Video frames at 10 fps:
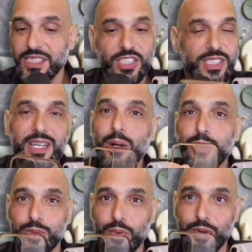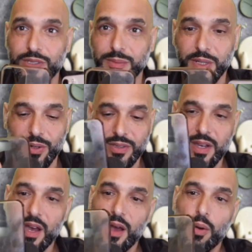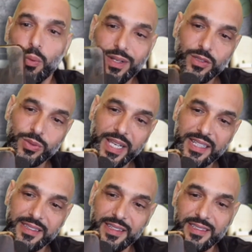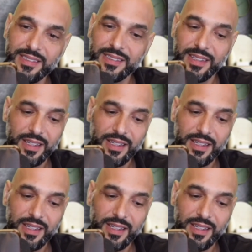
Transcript: is just how it works, because once you get this,